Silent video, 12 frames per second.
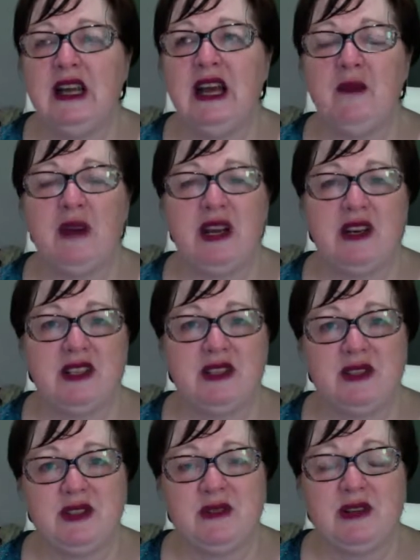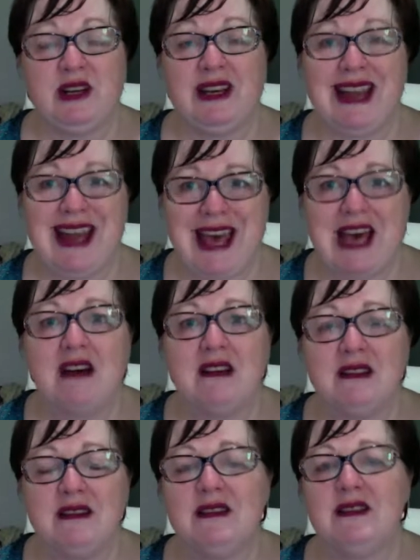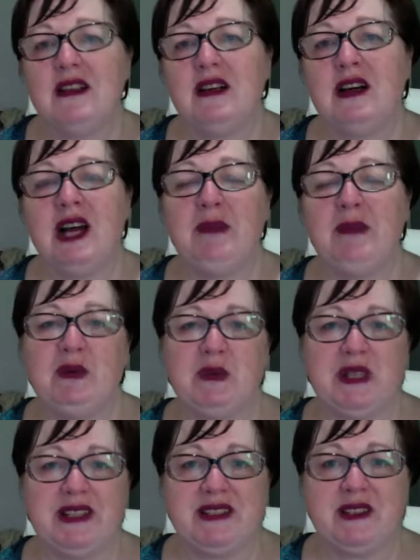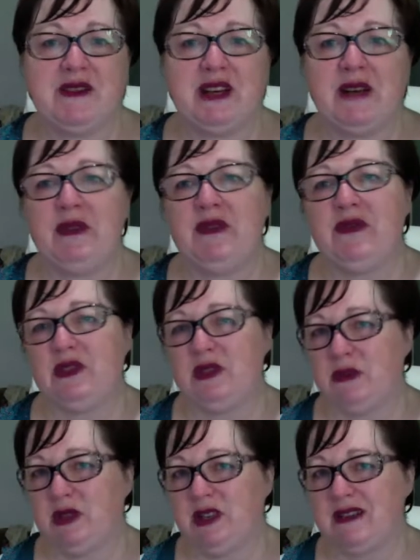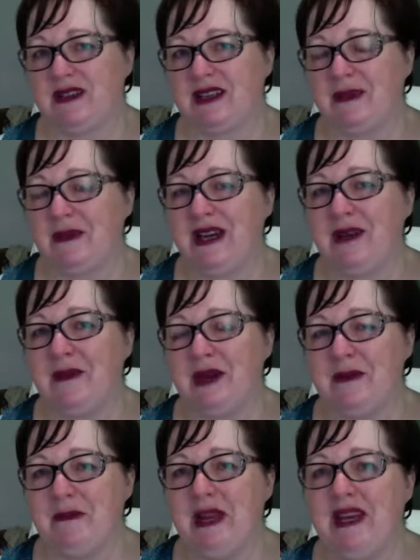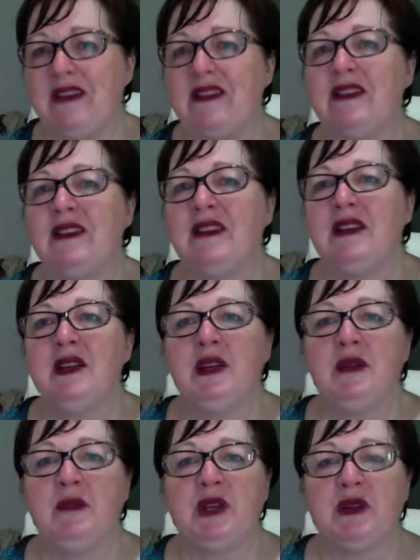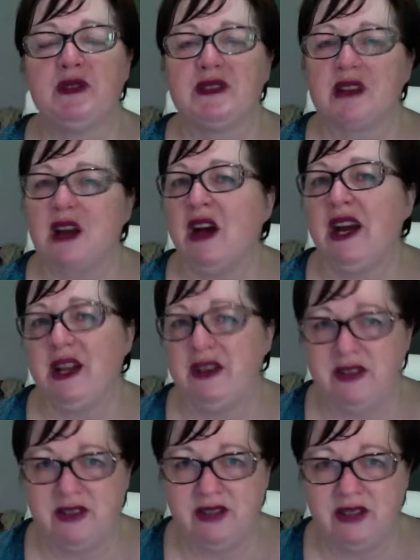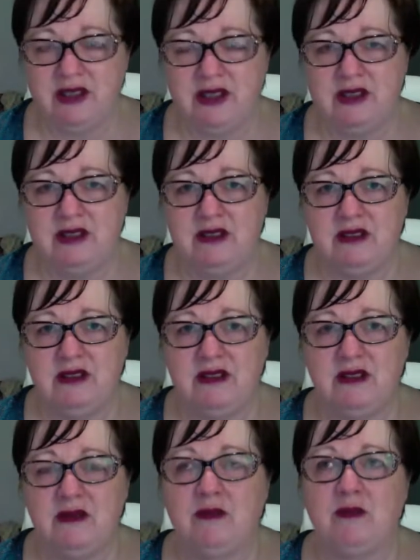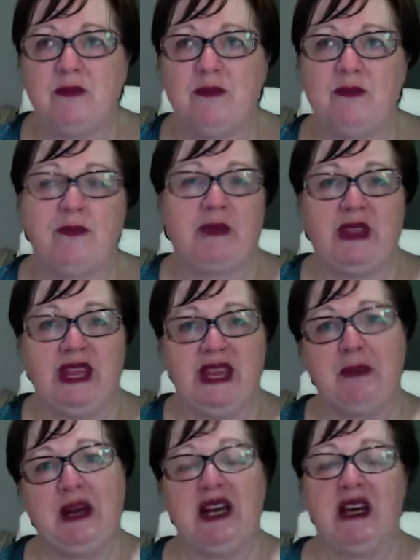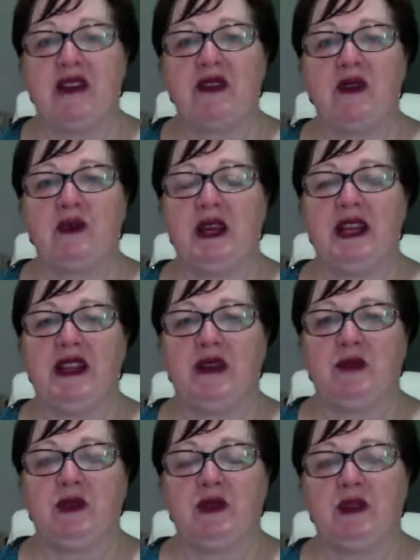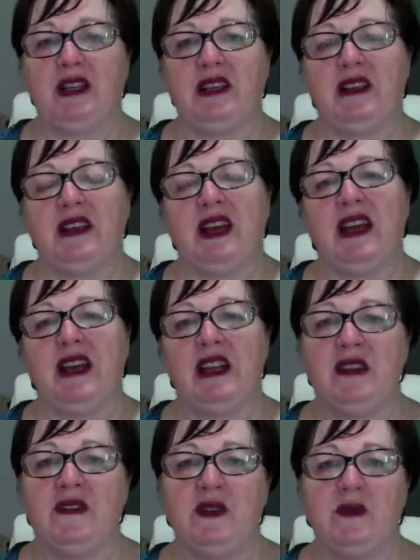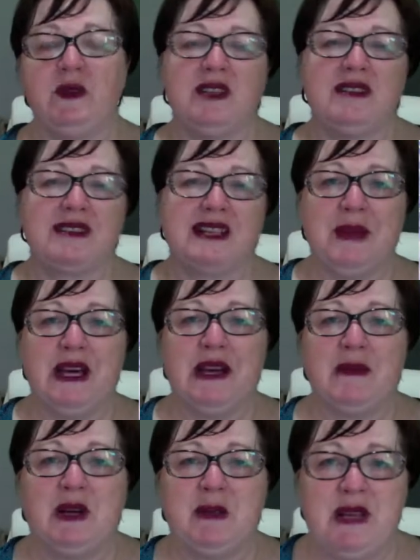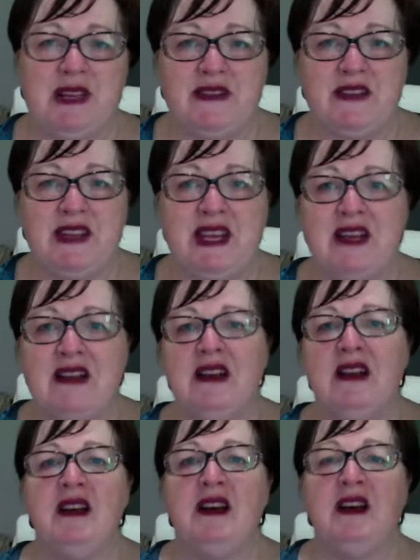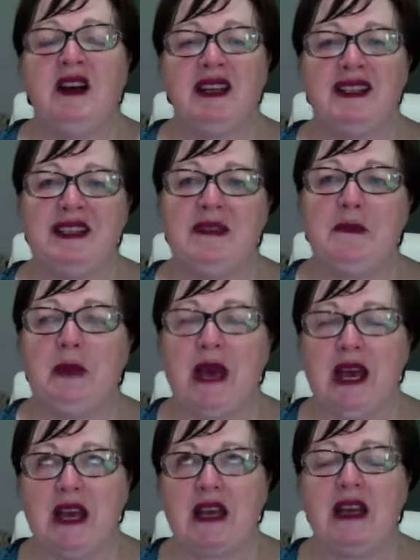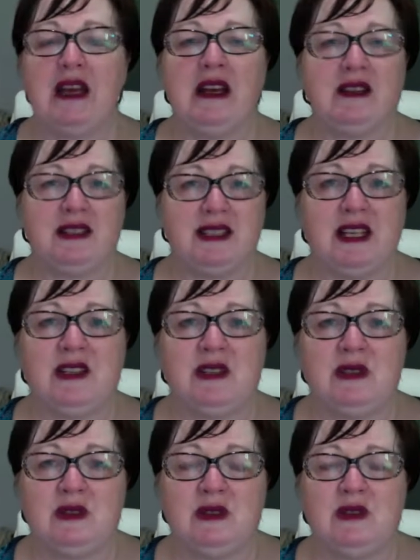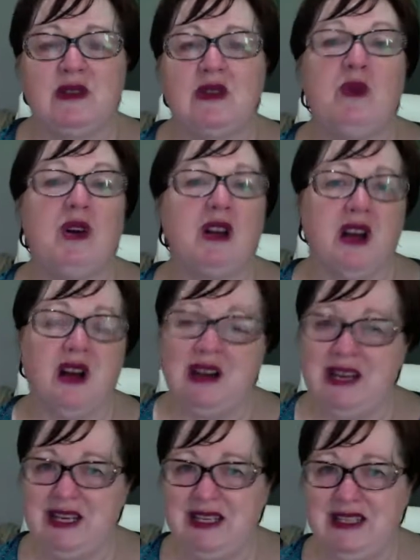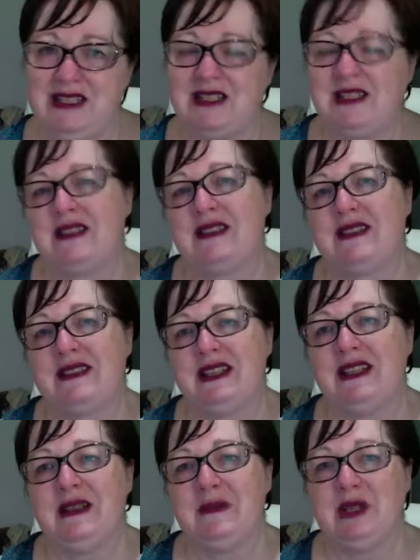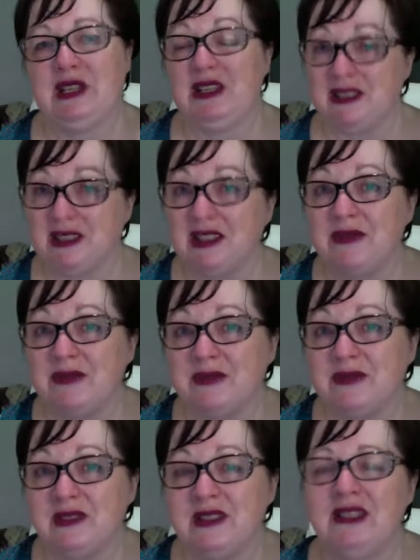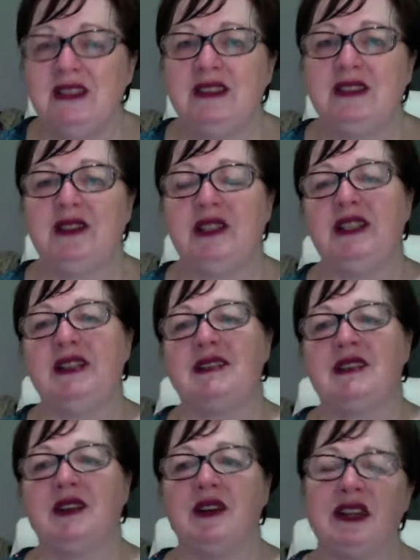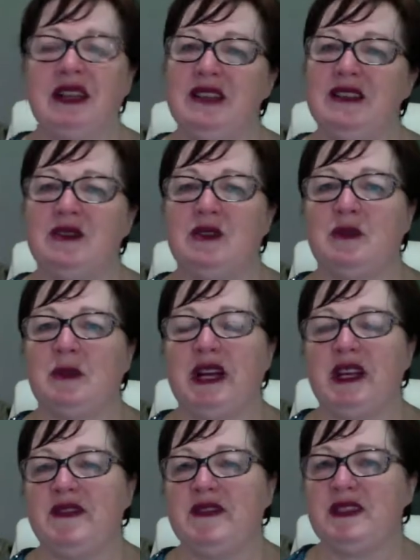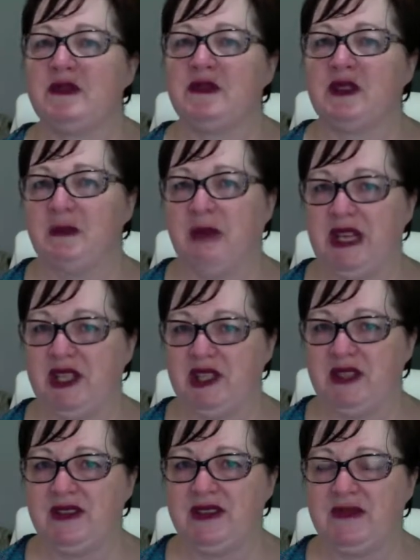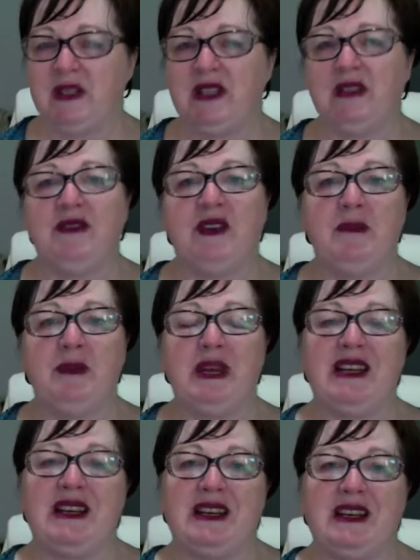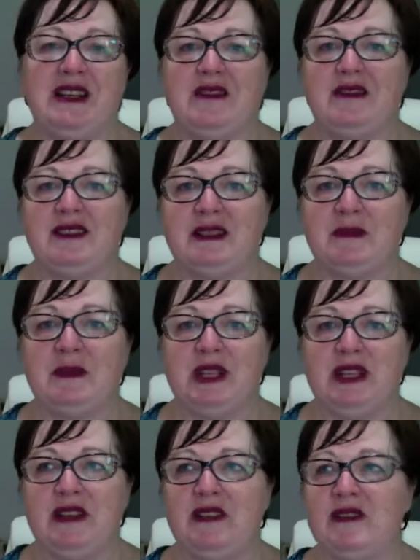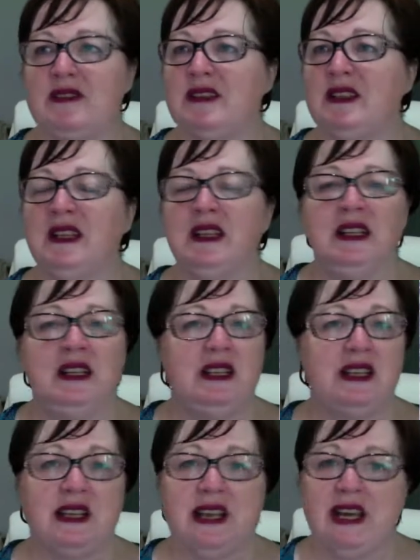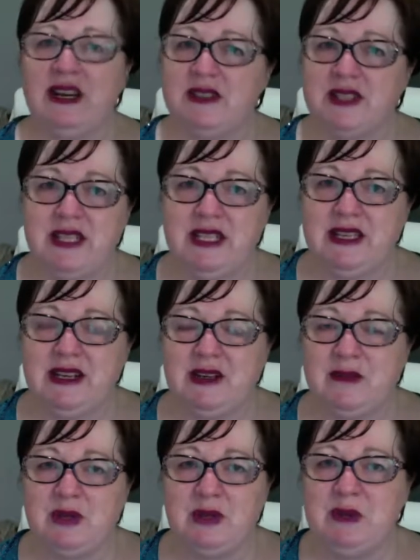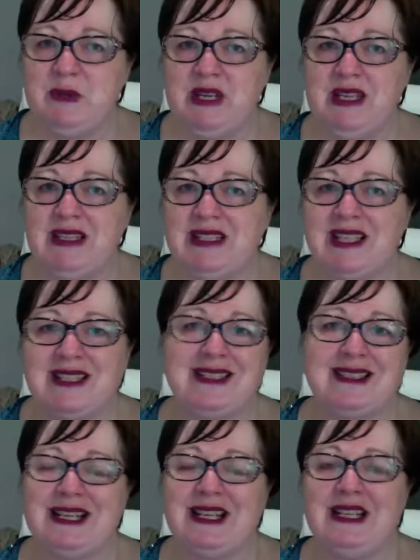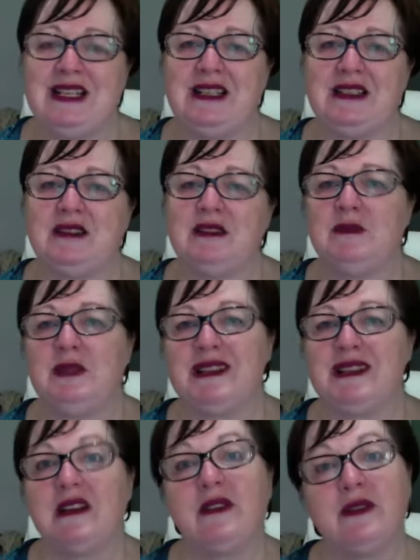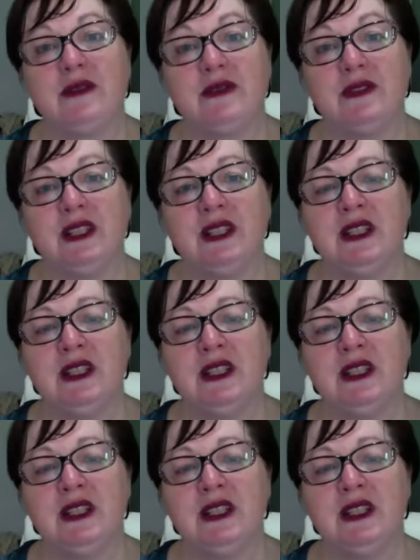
And when I do it now, I pull myself up before the words come out of my mouth because I don't know their path or where they're walking. And if the words come out of my mouth now, I sit back and I take a good look at what I need to understand in my life. All right, so it is all part of self-compassion as well. If I'm being hard on somebody else, you can guarantee that I'm probably being just as hard on myself.